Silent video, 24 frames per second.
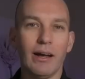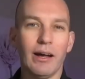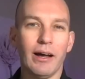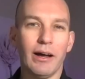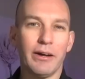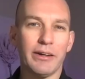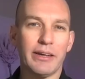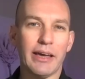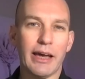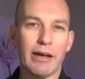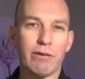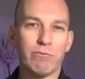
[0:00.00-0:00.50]

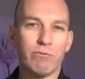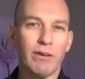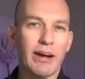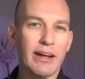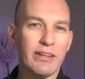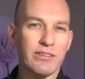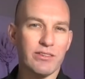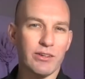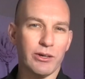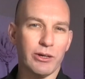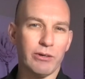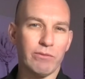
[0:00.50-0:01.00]
Okay,
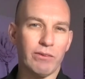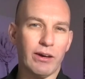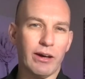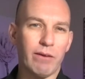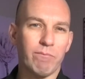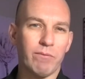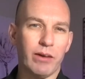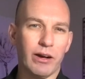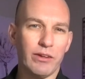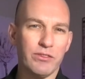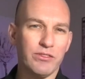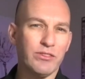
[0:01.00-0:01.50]
rant over.
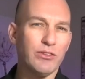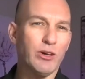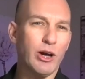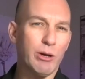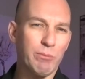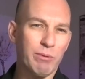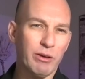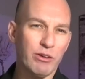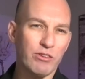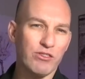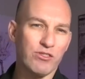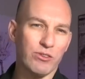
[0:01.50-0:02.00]
I do hope
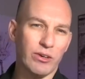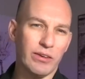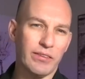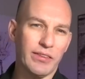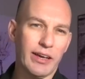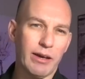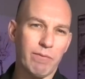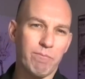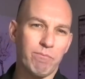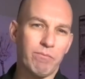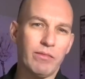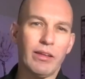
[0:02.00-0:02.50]
you enjoyed
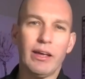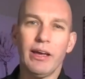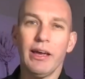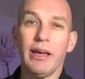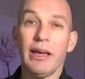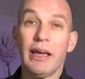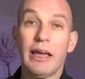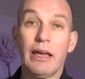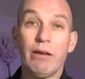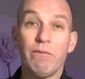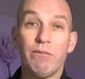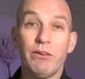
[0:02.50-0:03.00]
that.
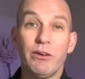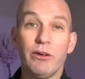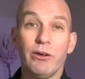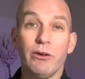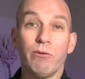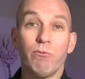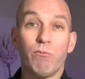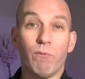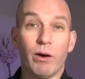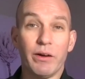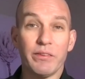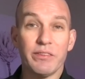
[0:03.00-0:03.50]
If you
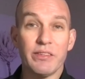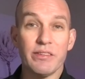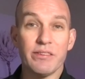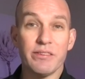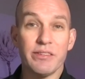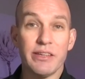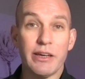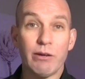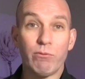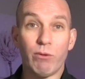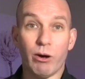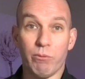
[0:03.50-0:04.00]
want to
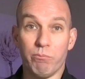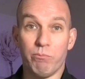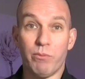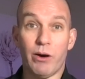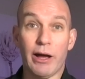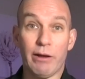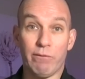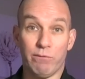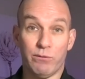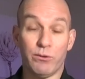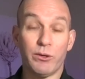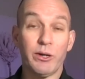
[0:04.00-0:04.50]
see what
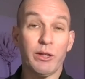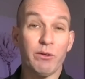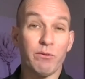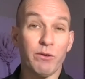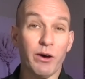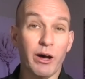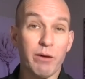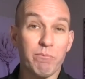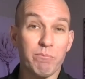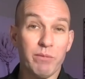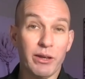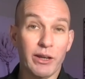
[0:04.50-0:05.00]
my
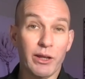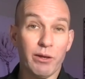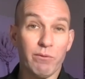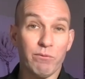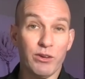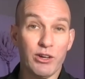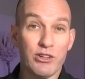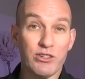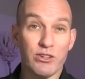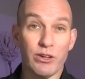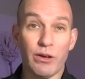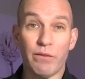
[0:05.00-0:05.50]
45-minute
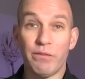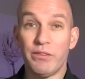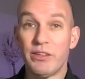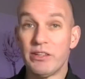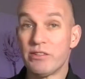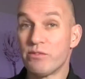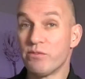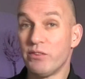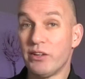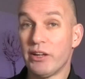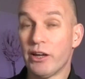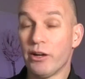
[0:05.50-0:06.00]
version of this
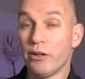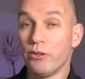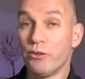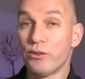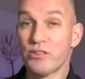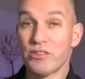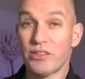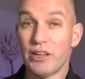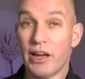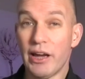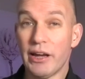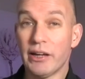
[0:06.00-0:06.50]
video
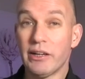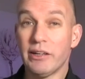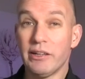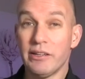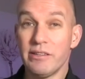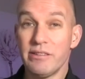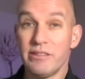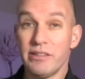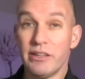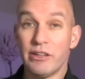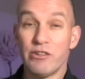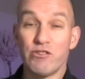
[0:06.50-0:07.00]
looks like,
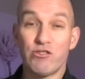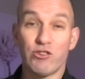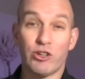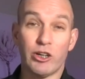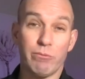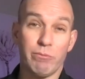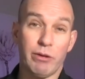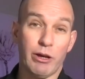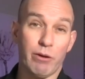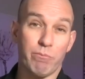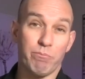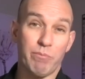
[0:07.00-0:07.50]
consider joining
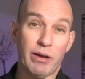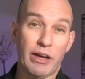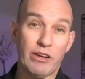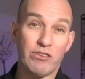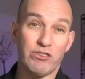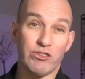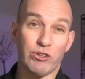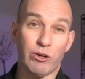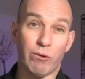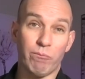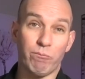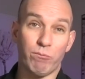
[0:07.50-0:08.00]
me on
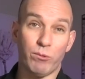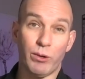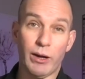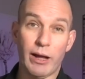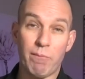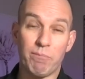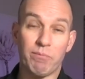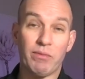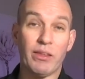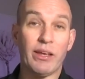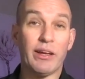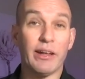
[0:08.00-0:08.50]
Patreon, where
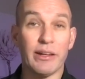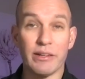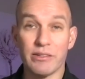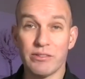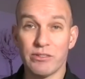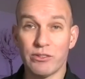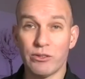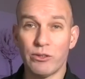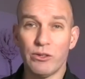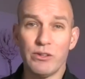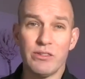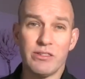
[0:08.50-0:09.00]
you get
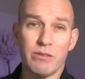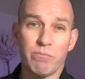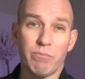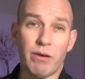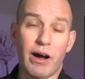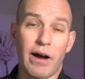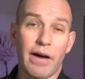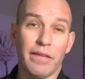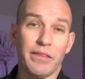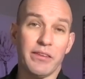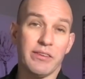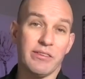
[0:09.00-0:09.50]
exclusive
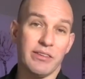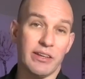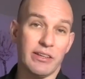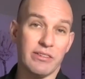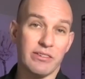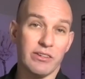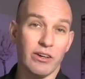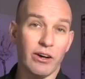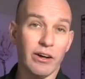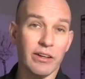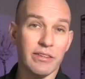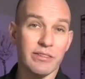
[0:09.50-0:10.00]
behind-the-scenes
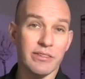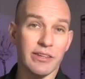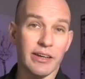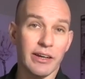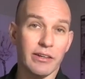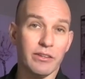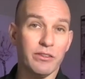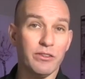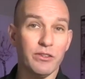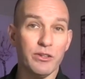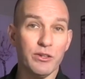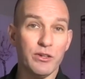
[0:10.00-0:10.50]

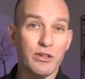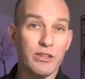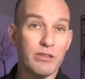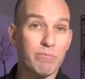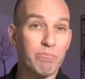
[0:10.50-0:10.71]
content, news,